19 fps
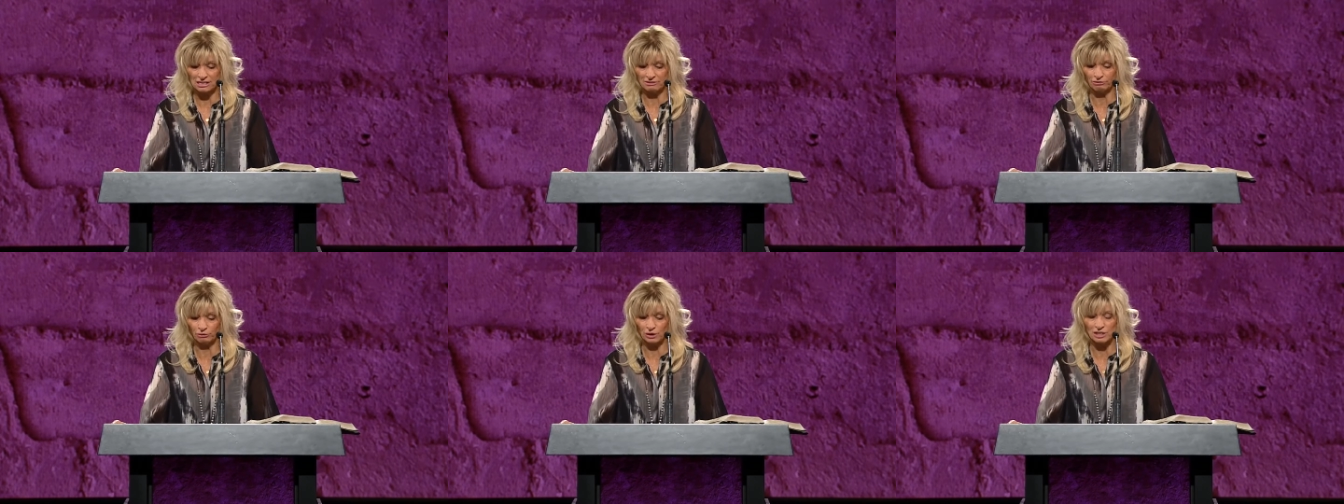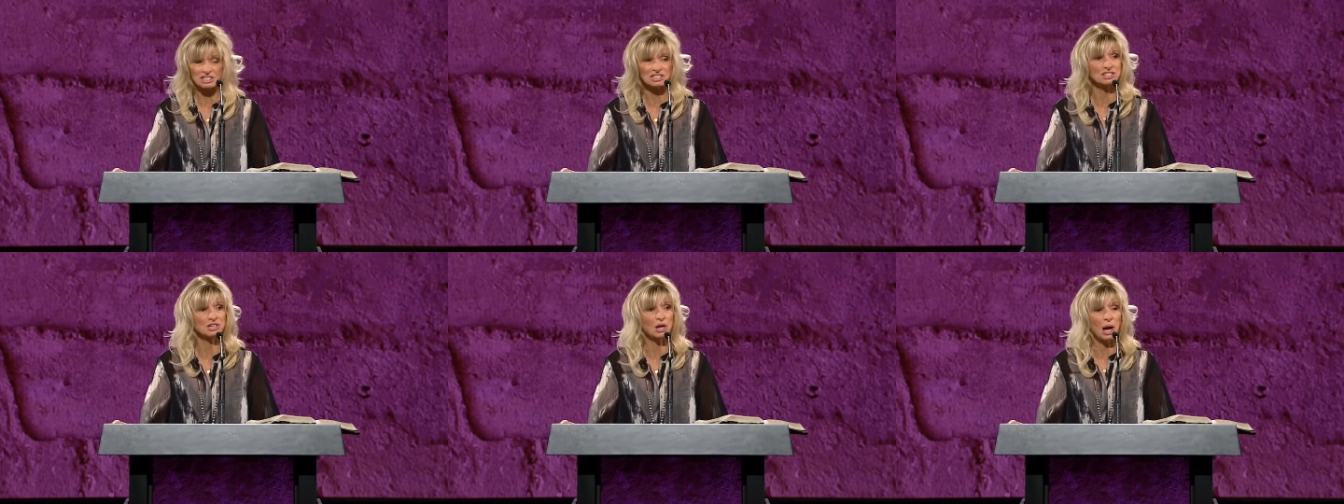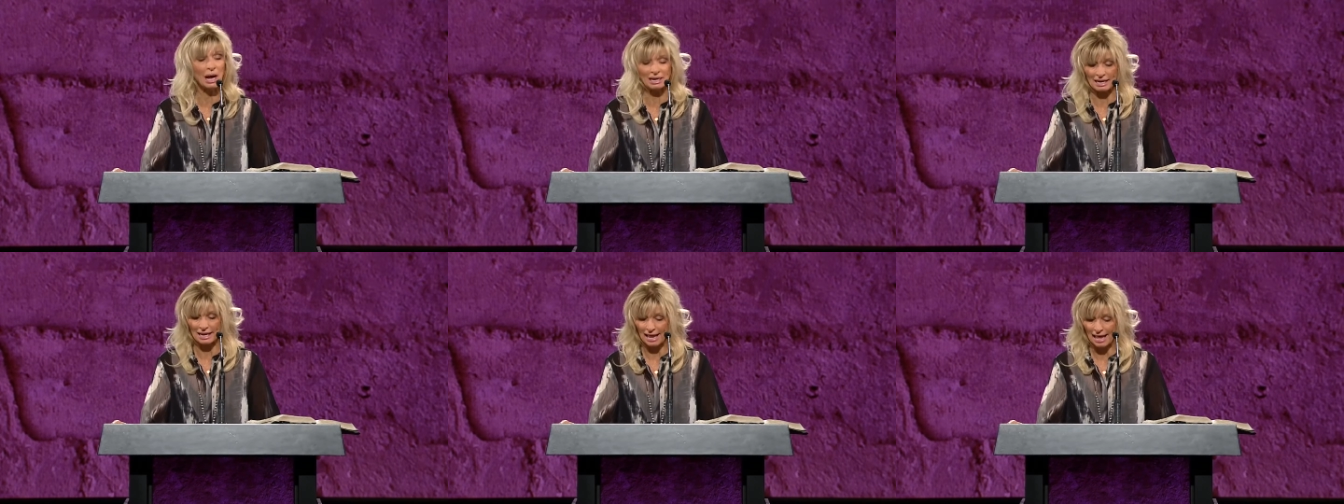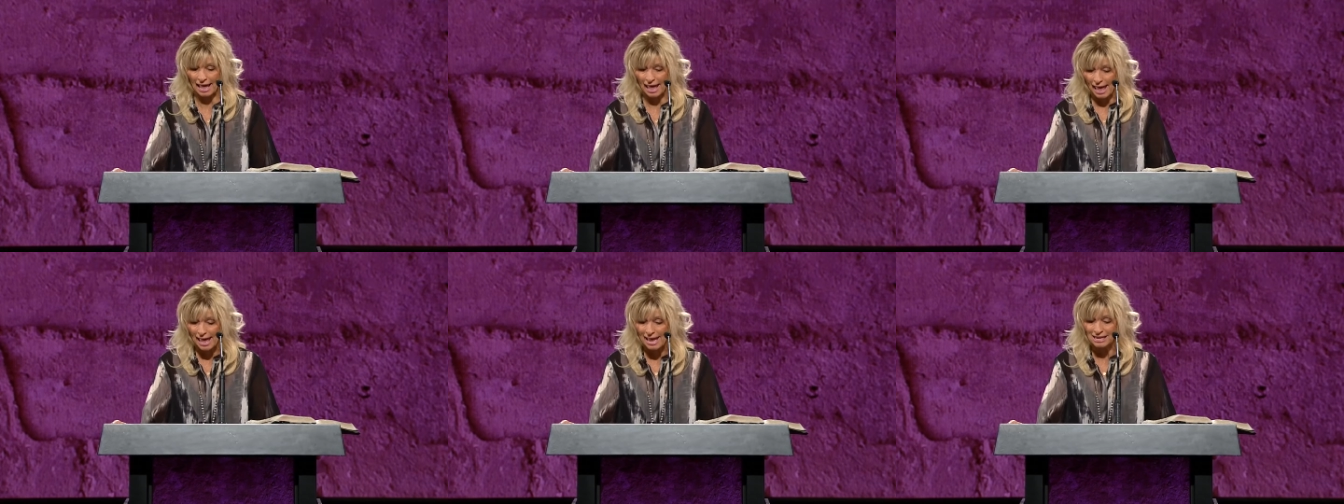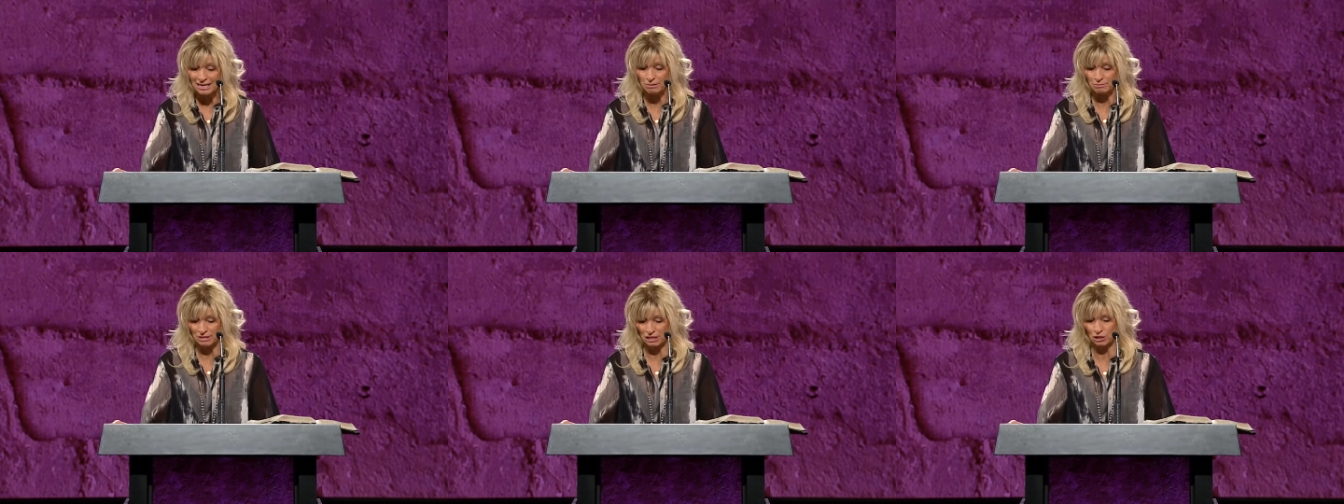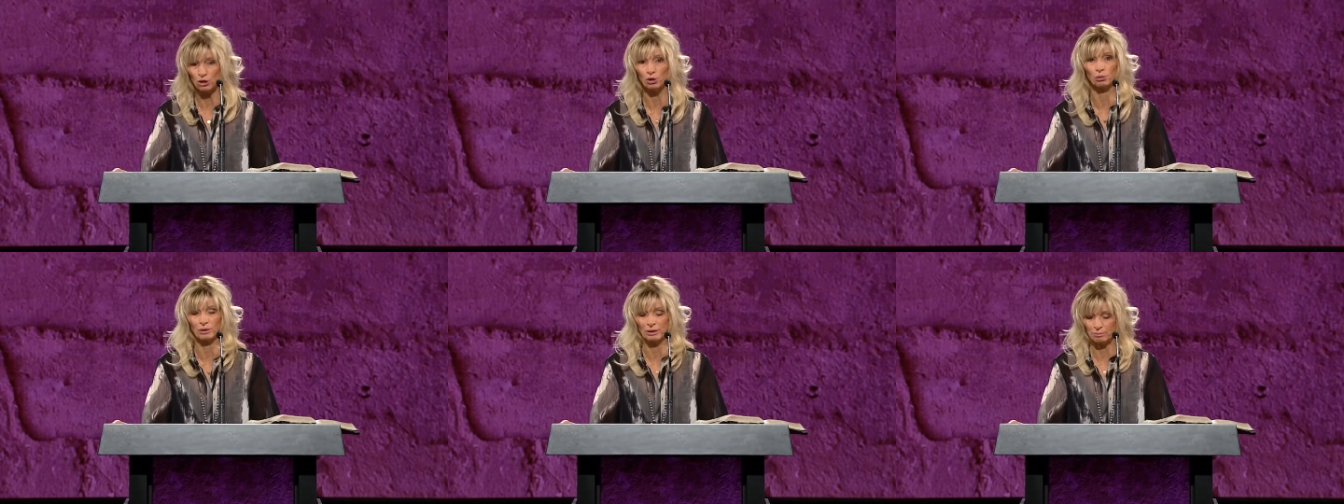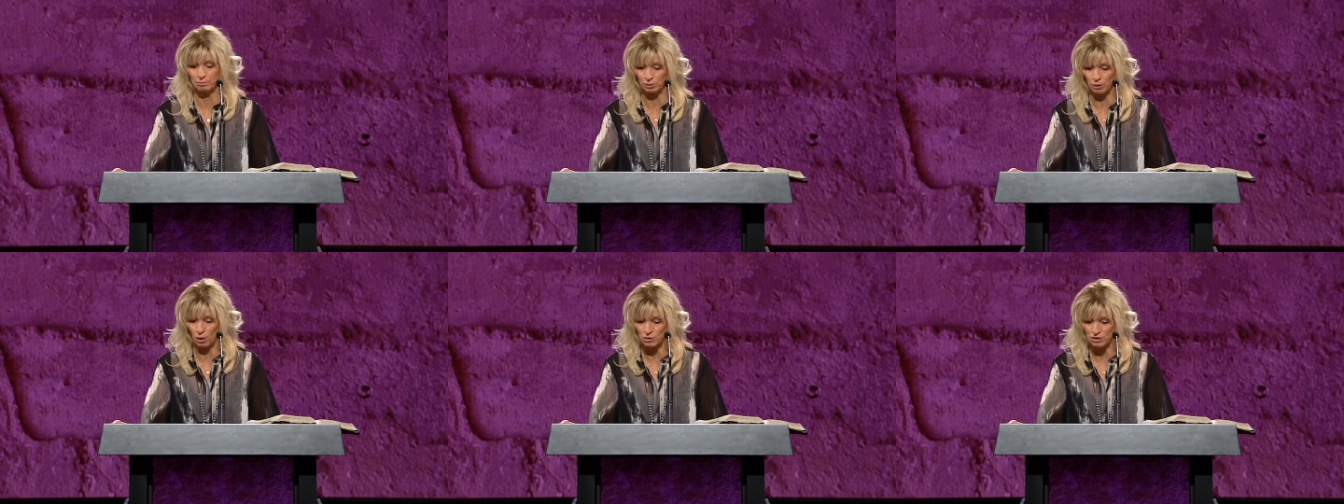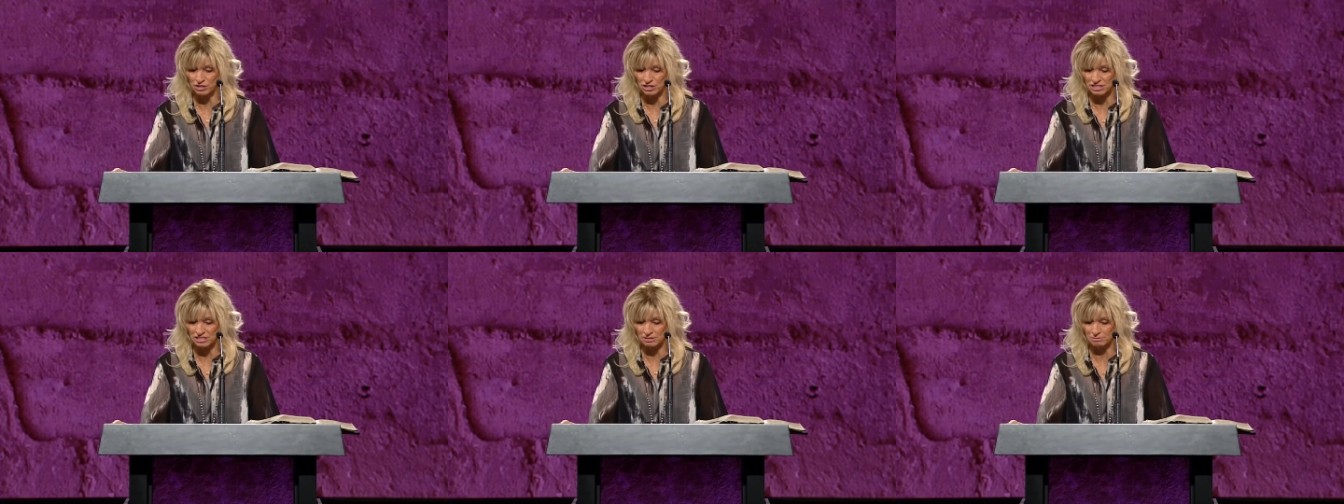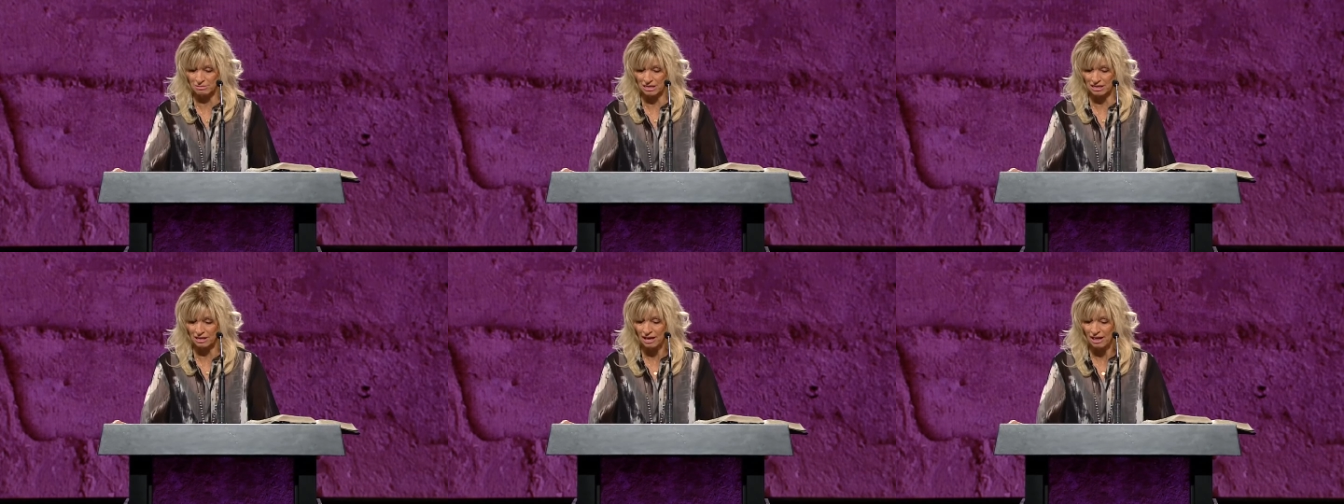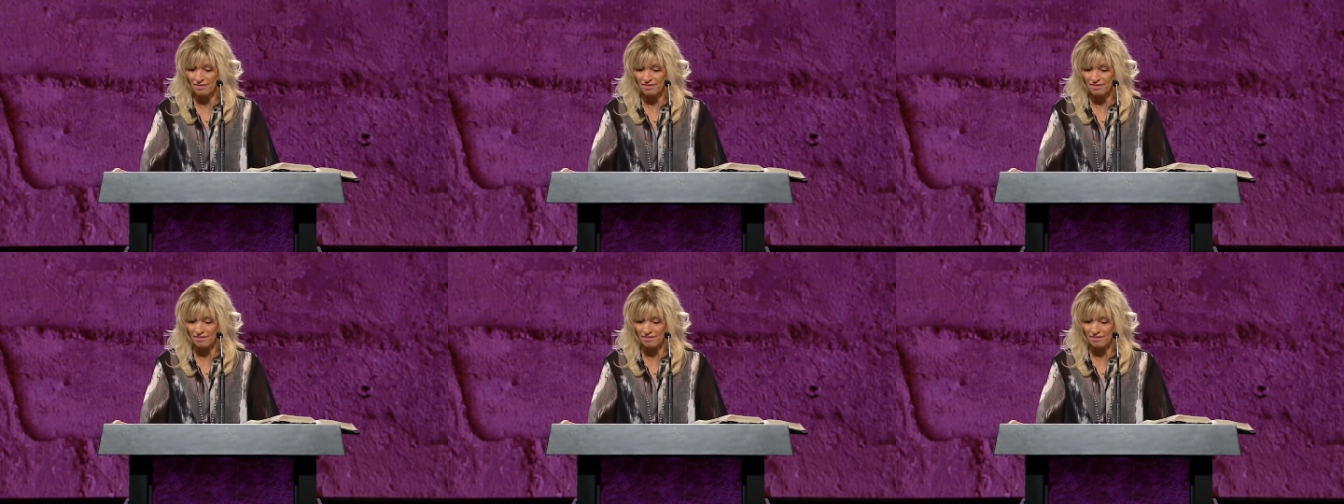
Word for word: For it's not an enemy who reproaches me,